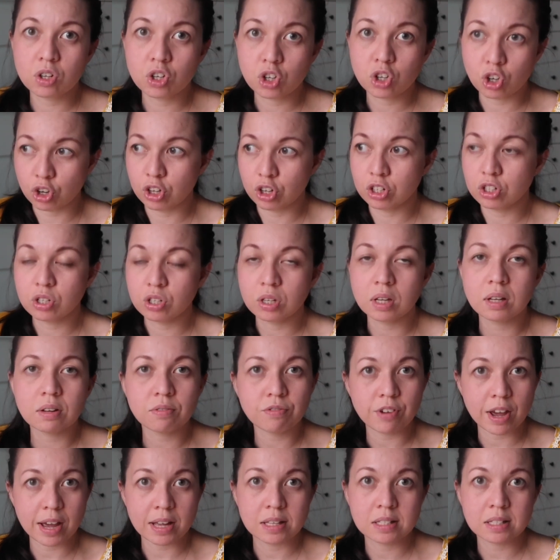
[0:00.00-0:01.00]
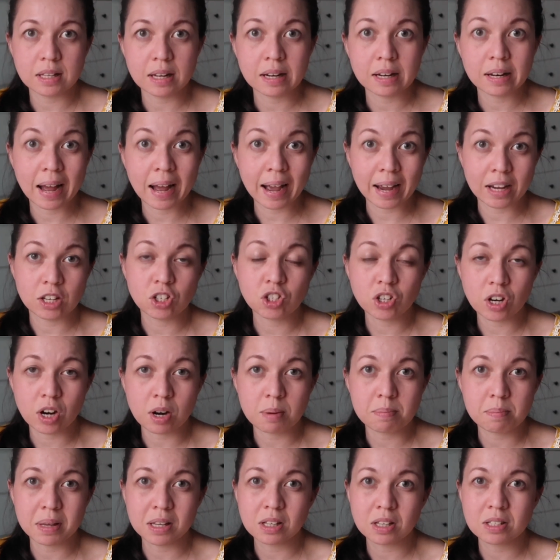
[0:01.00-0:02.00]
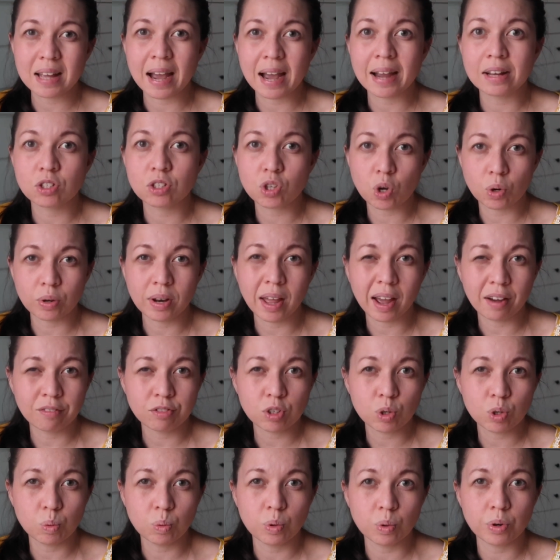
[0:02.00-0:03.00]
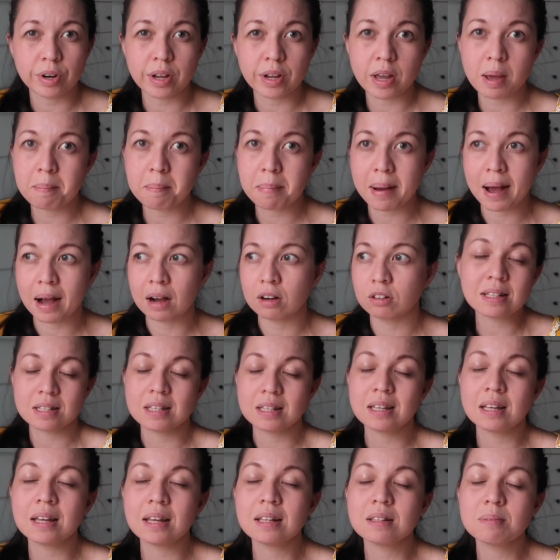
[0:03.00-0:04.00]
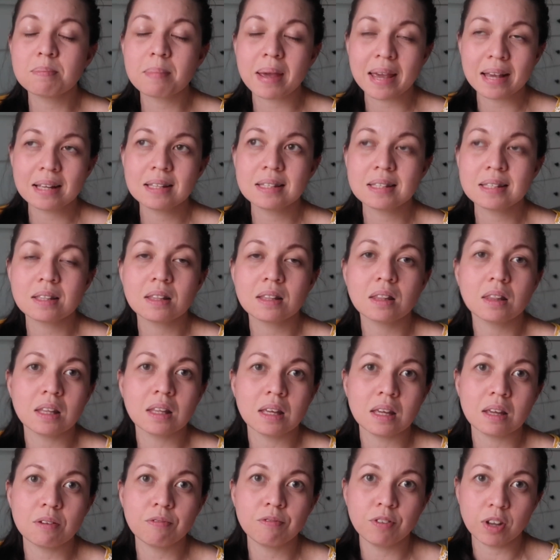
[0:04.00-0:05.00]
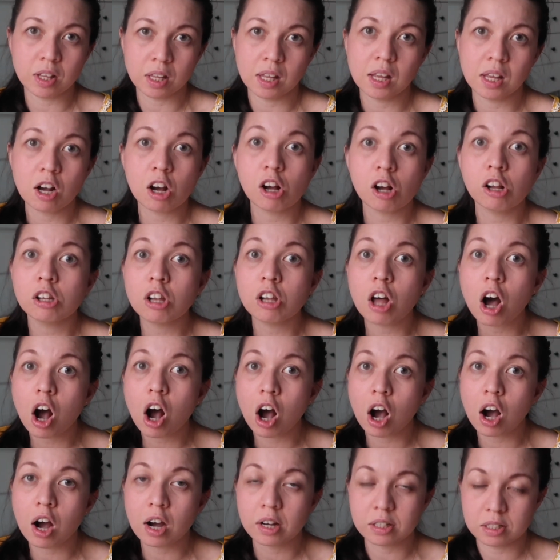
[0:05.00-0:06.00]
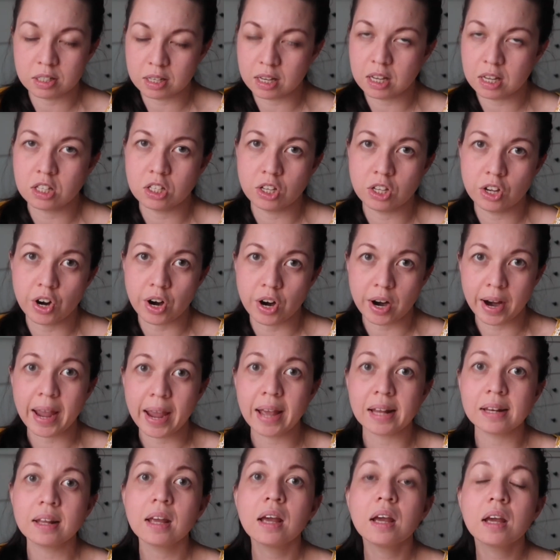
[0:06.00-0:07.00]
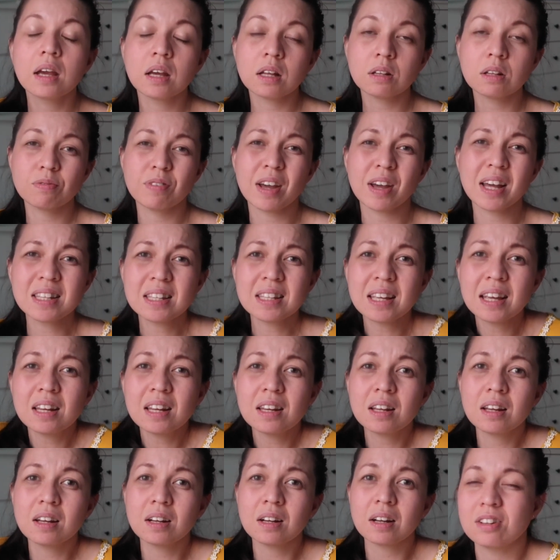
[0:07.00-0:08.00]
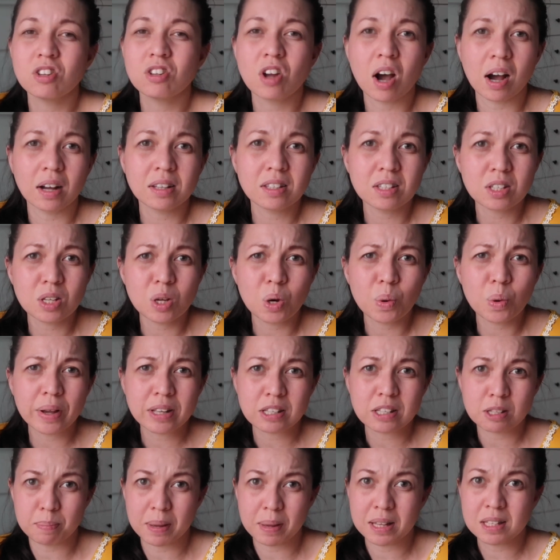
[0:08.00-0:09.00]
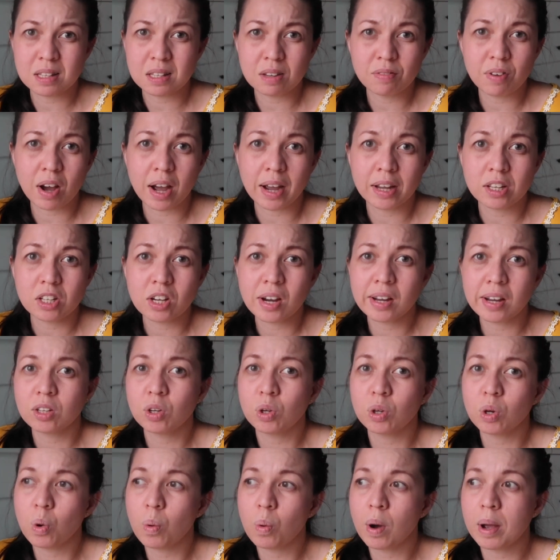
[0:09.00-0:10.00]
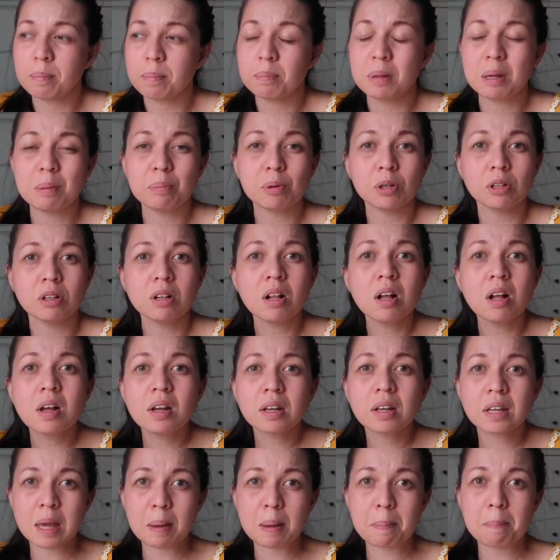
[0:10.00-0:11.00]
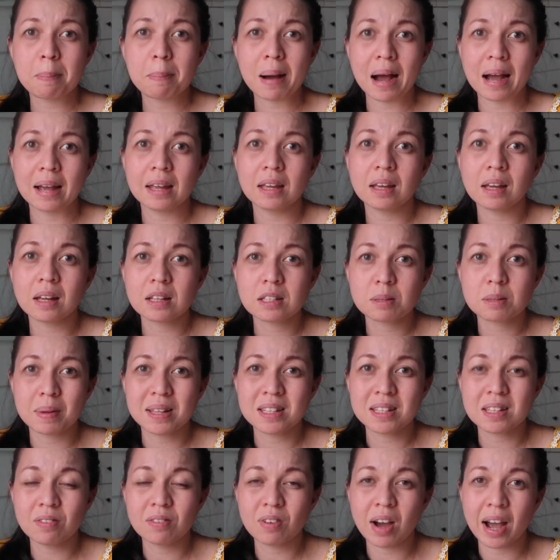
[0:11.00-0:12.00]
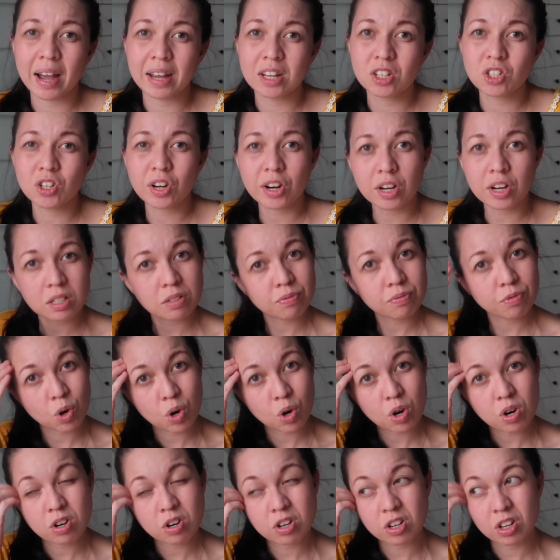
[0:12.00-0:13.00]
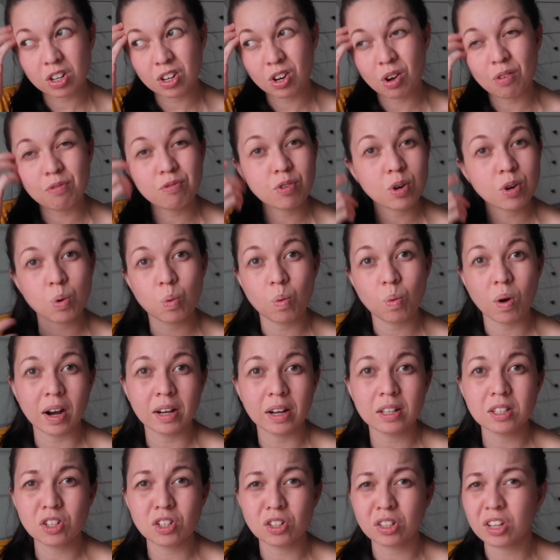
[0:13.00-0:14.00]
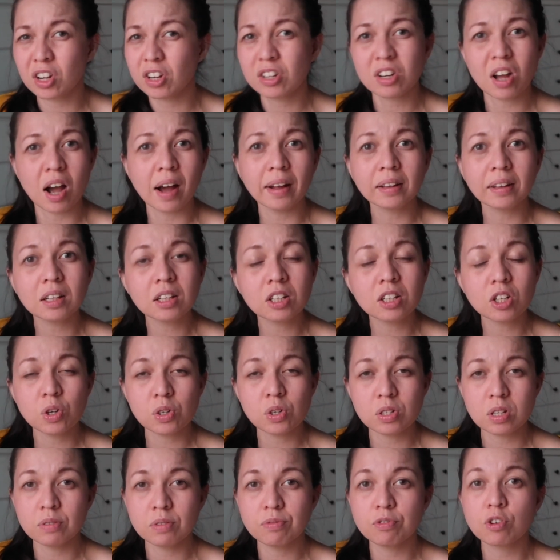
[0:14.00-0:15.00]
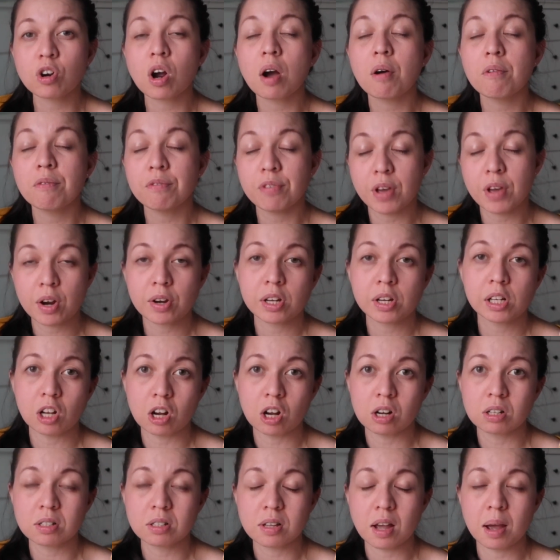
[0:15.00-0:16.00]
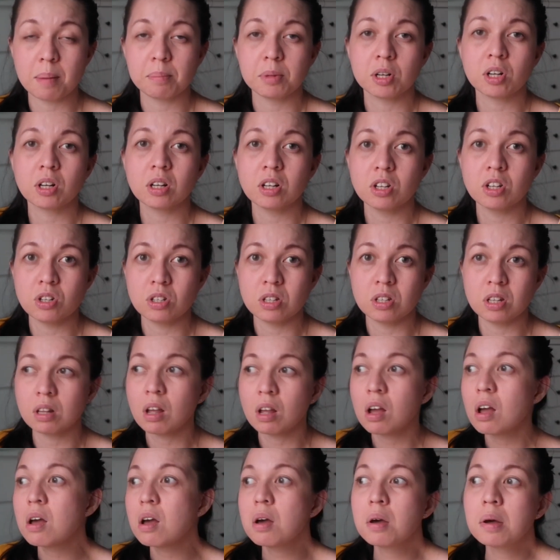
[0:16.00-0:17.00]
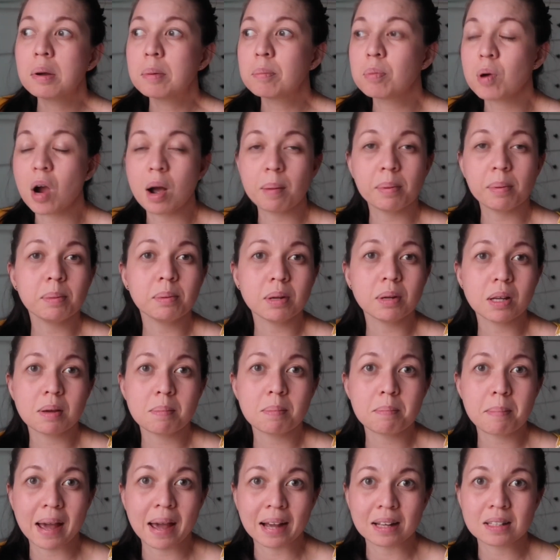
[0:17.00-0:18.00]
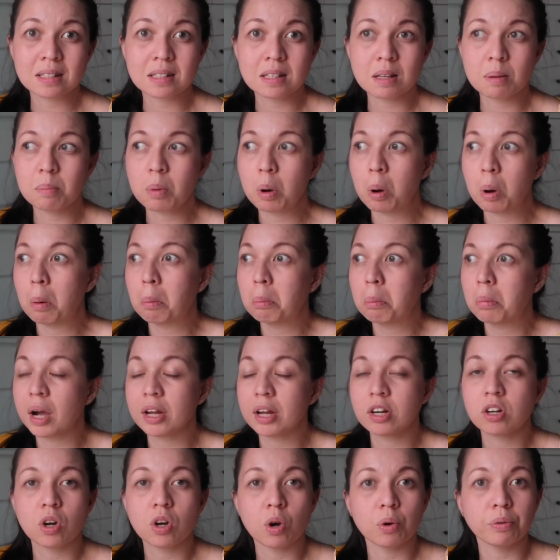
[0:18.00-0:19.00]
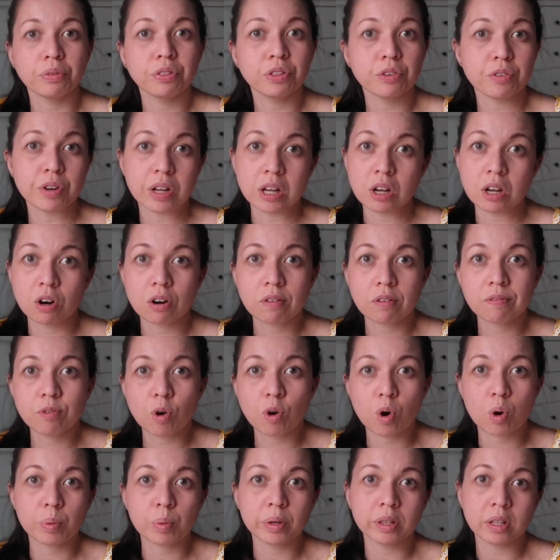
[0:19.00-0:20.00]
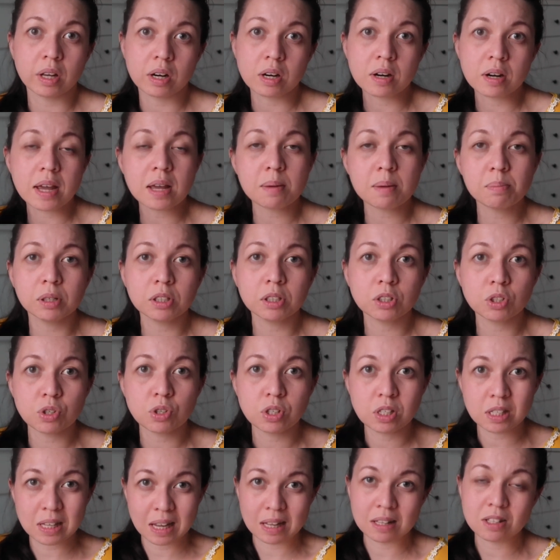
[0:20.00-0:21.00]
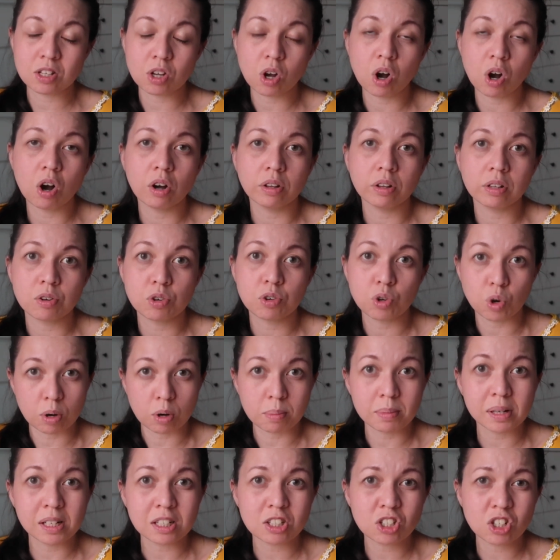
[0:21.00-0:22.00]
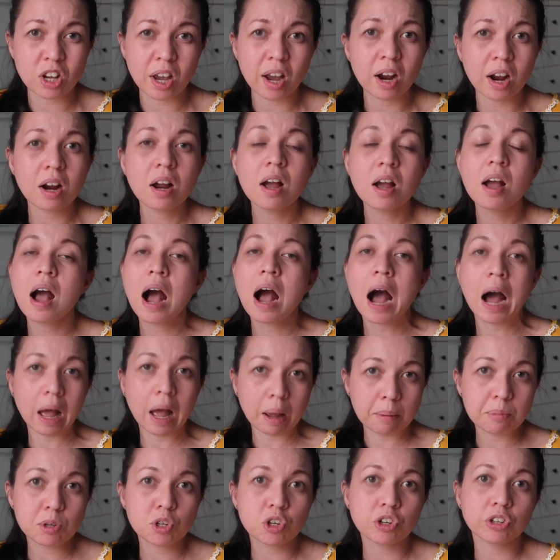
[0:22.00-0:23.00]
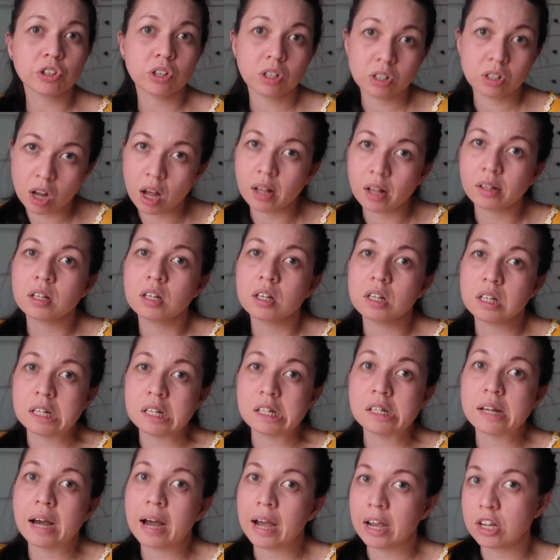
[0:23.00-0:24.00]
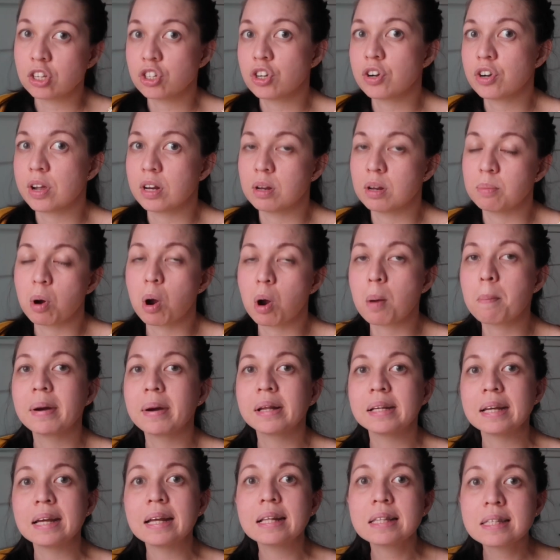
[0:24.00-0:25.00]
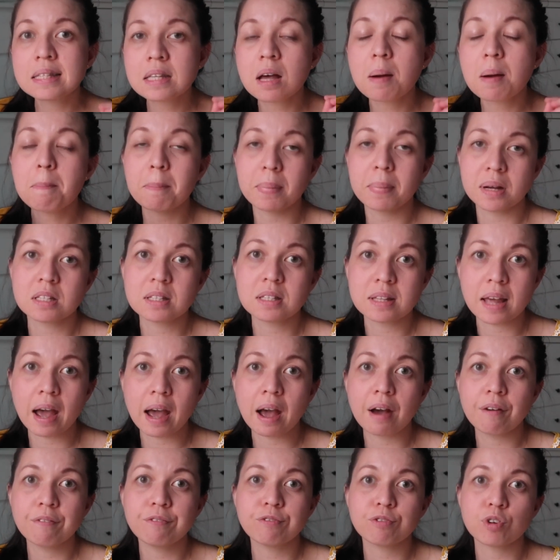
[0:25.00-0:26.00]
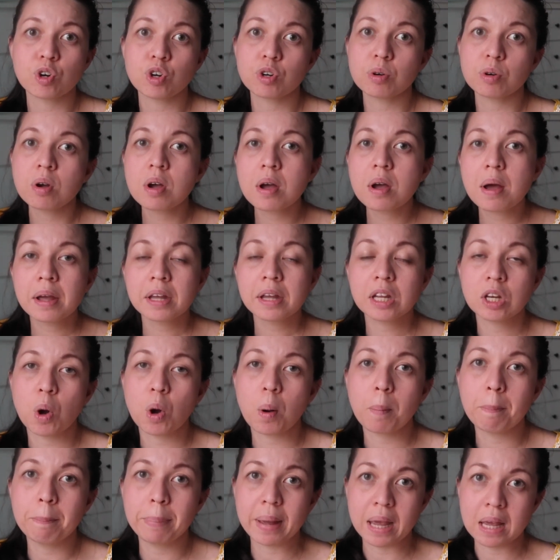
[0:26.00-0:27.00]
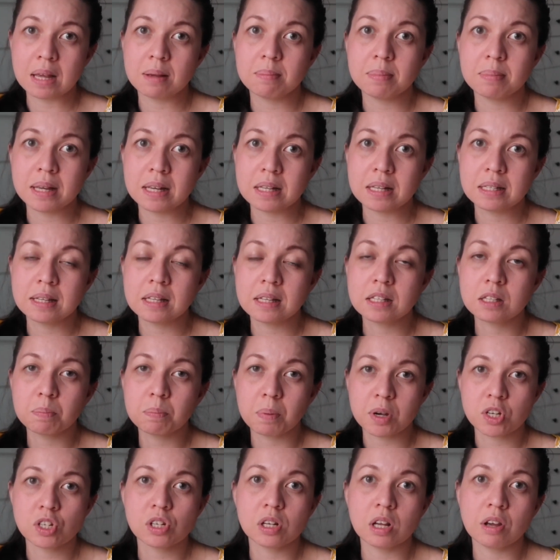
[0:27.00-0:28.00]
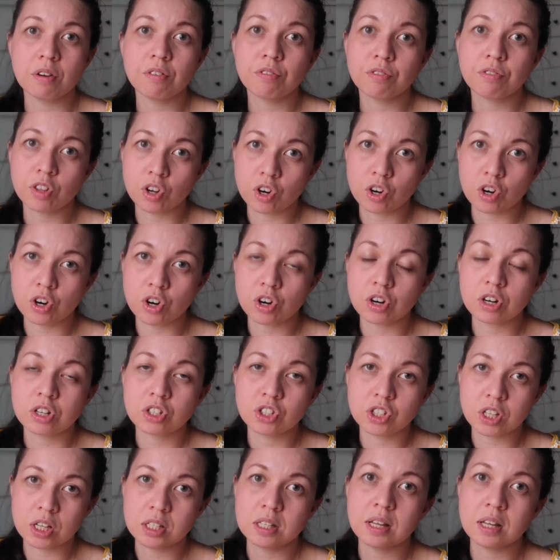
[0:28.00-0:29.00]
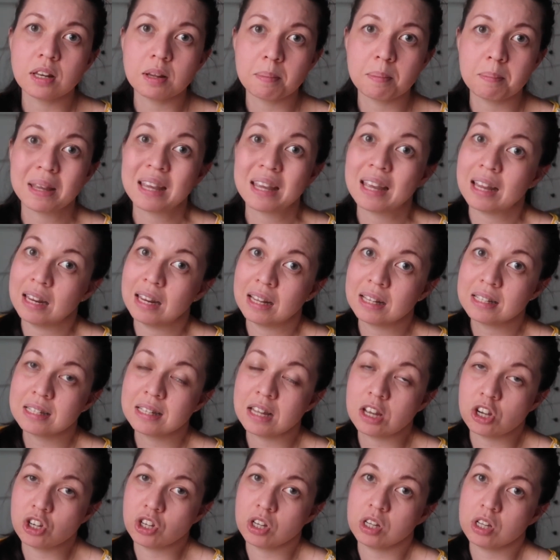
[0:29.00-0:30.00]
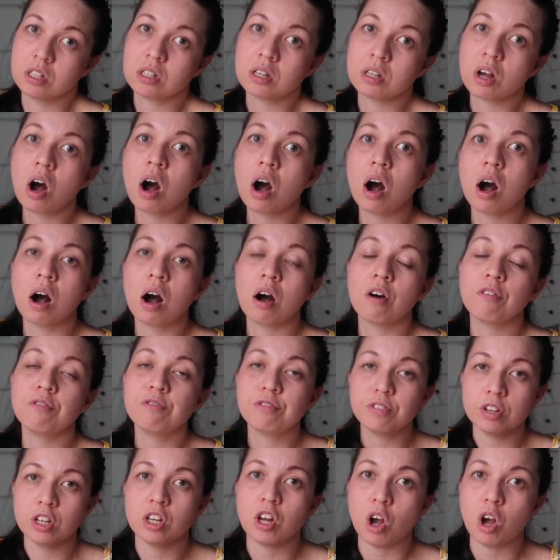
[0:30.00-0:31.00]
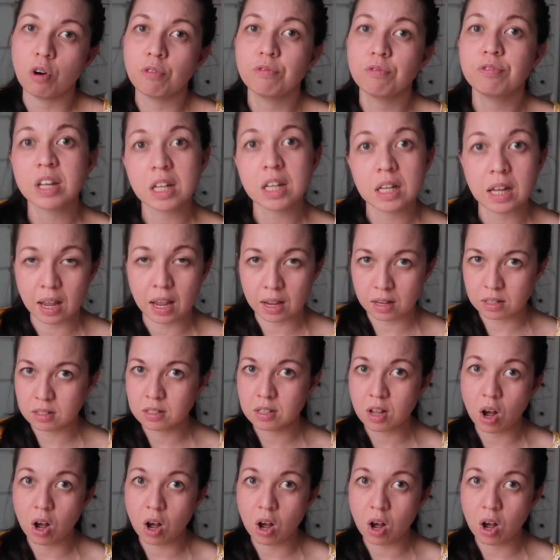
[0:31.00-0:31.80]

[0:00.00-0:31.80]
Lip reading: good to invest in high chair because I don't have to worry about it. Makes the feeding a lot easier. And invest in a not so expensive high chair. I don't know why people keep buying expensive high chairs for, you know, for what? They're not gonna use it for a very long time. They're gonna use it probably maximum, I don't know, 3 or 4. When they're able to sit on a normal chair, I'm sure they're not gonna need the high chair anymore. But it's a must-have for, you know, babies, especially if they're just in the beginning stages of, you know, feeding.